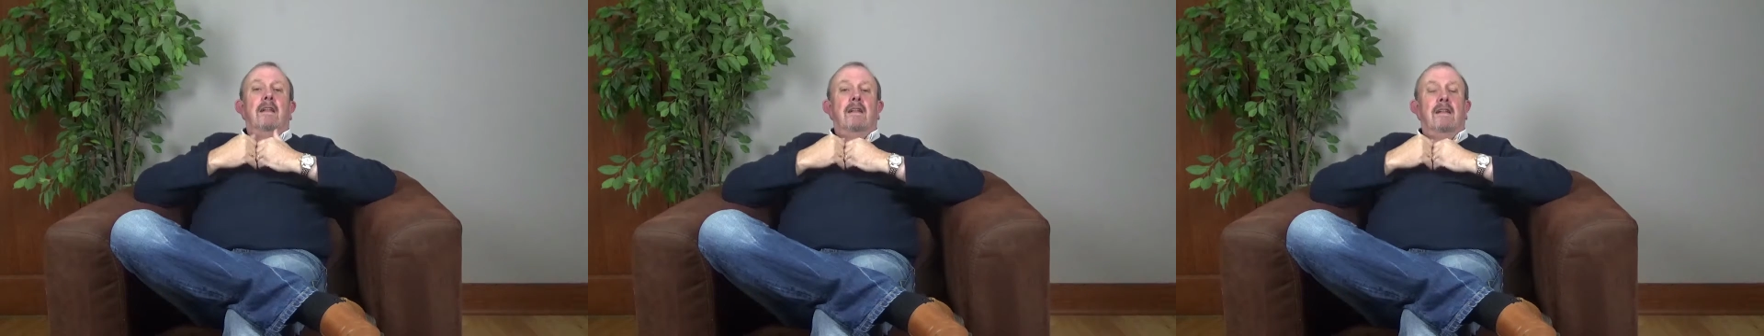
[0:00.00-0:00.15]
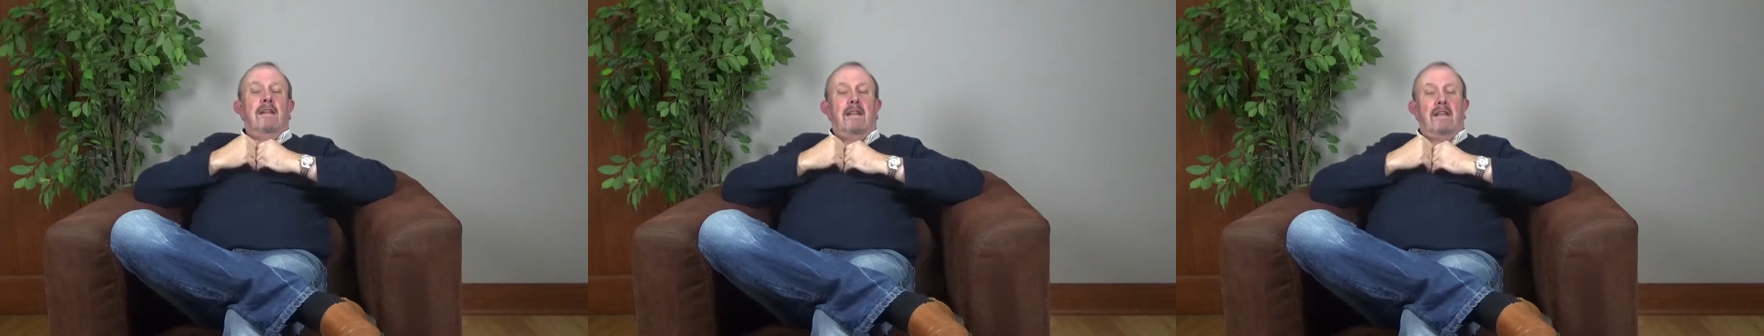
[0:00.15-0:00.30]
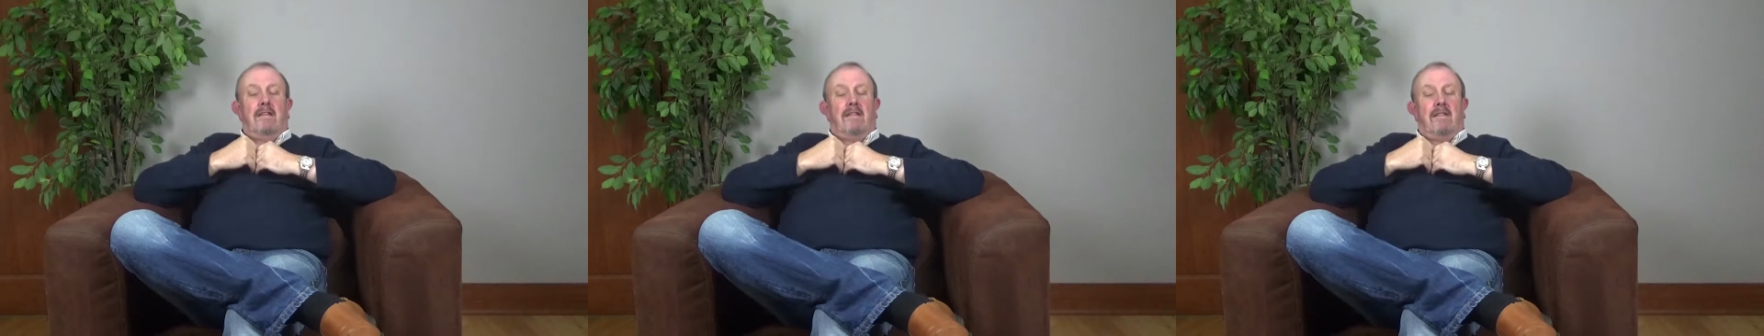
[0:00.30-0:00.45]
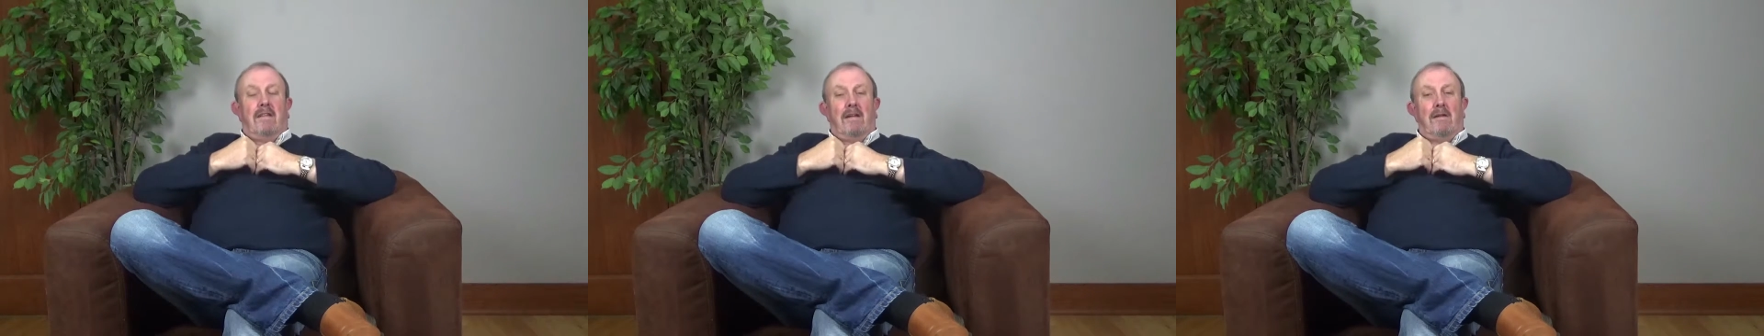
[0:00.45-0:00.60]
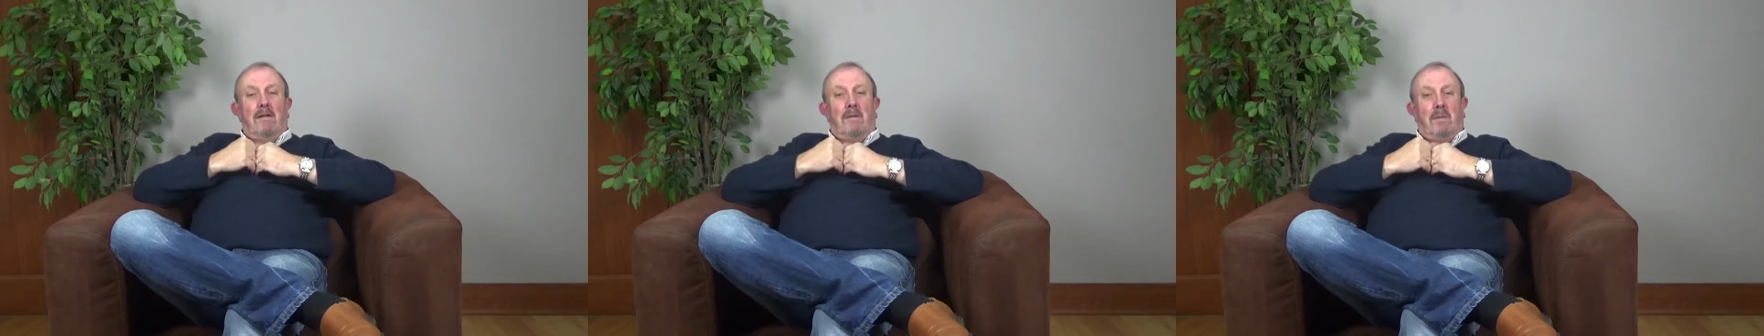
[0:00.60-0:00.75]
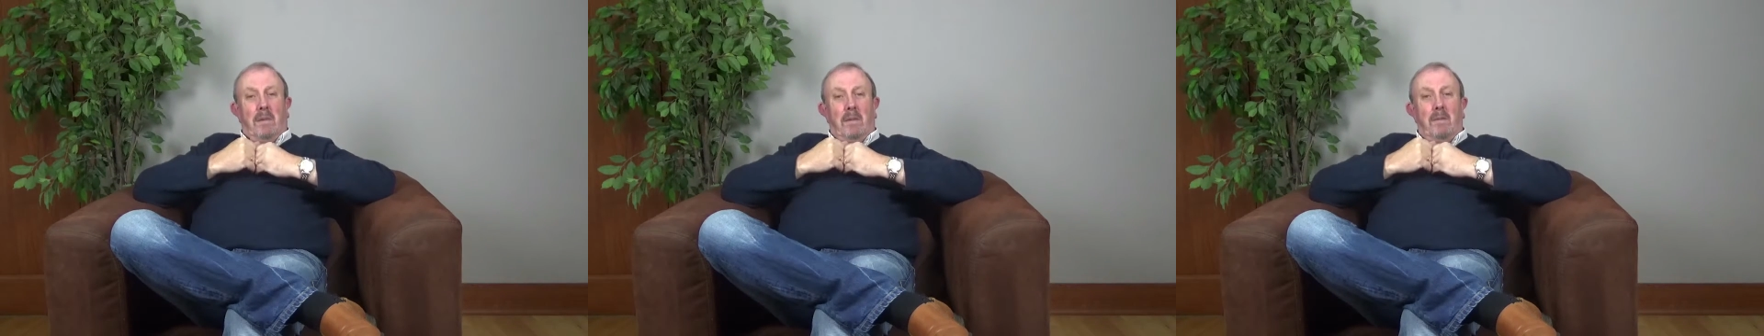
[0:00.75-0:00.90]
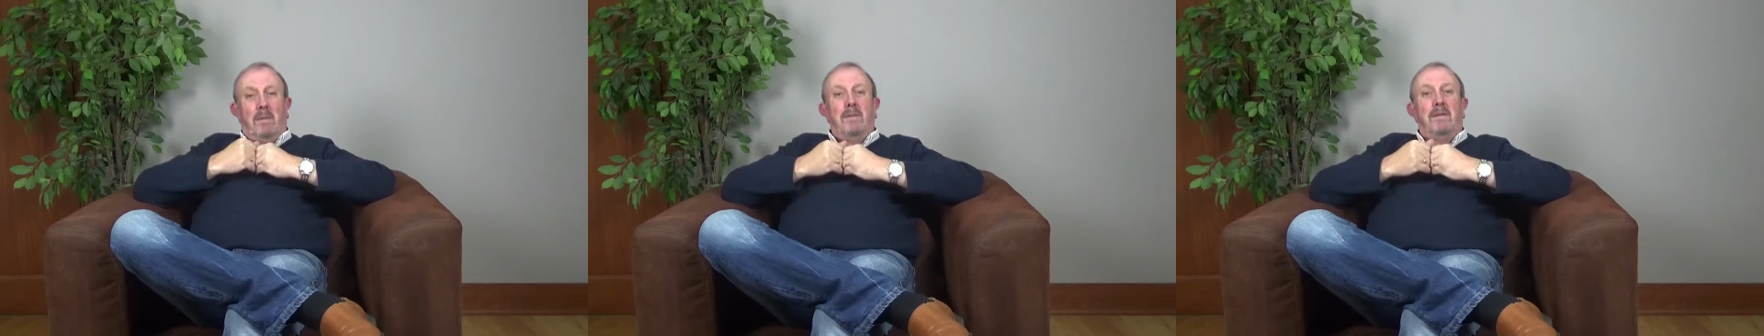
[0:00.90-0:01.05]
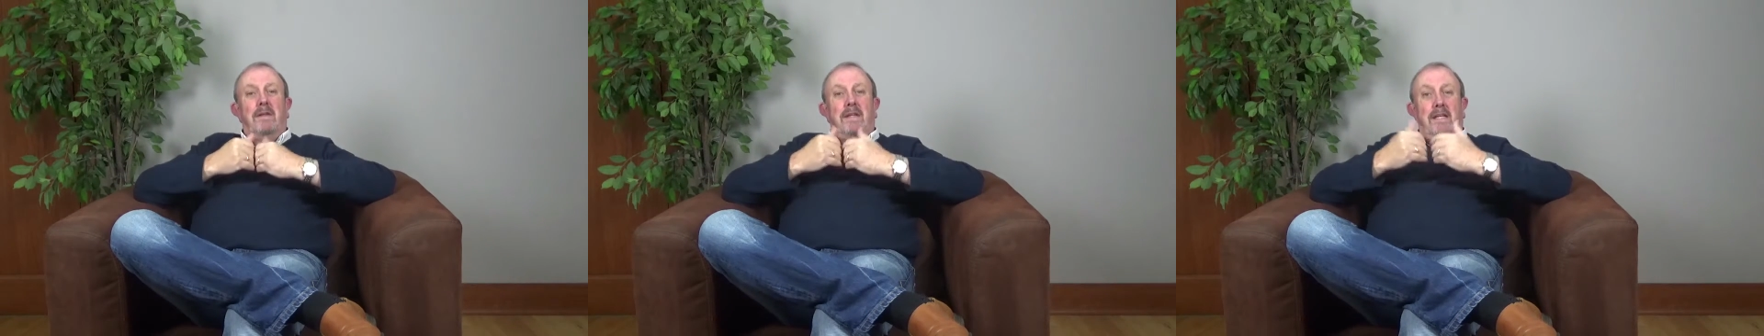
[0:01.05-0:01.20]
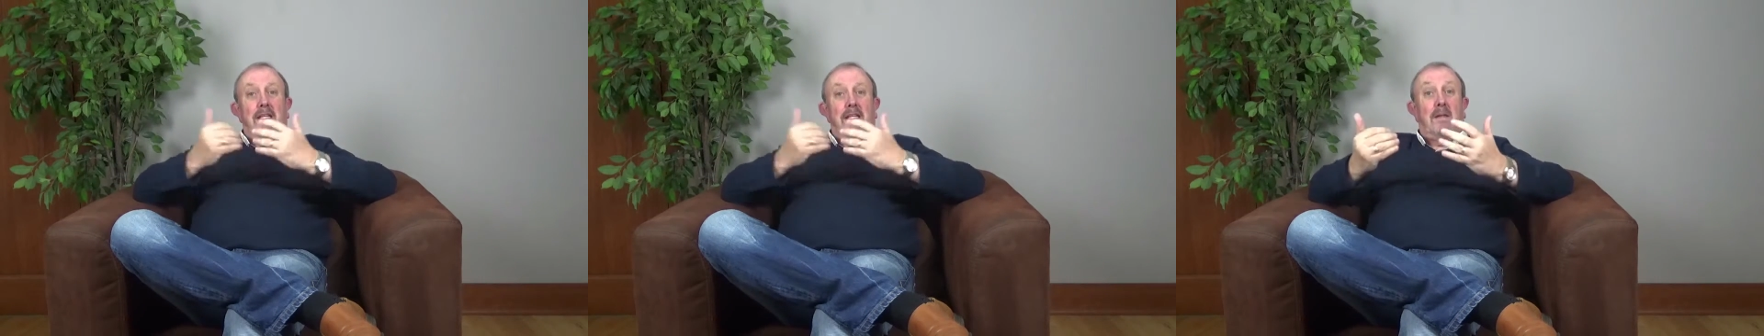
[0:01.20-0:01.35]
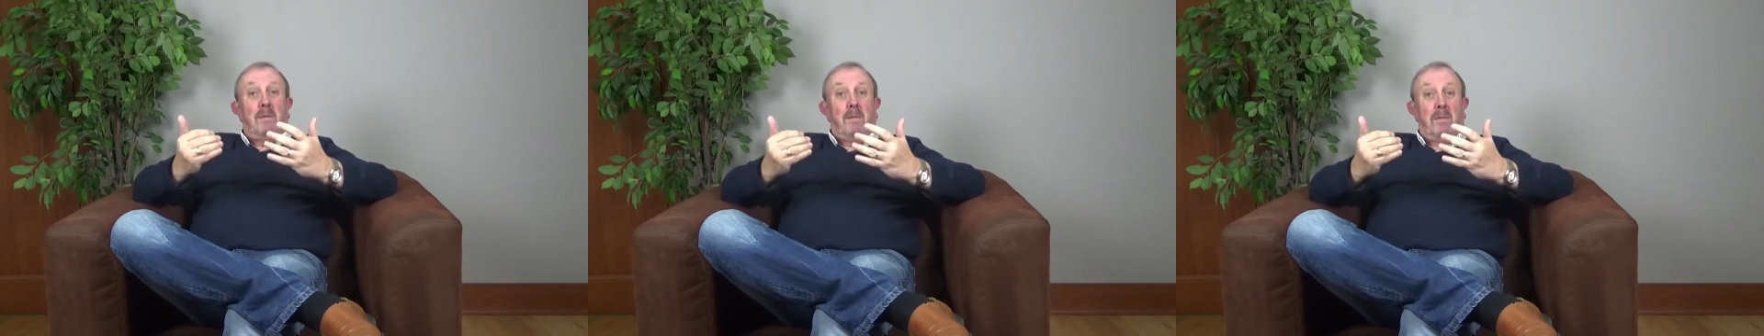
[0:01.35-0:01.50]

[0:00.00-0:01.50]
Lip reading: that salespeople need to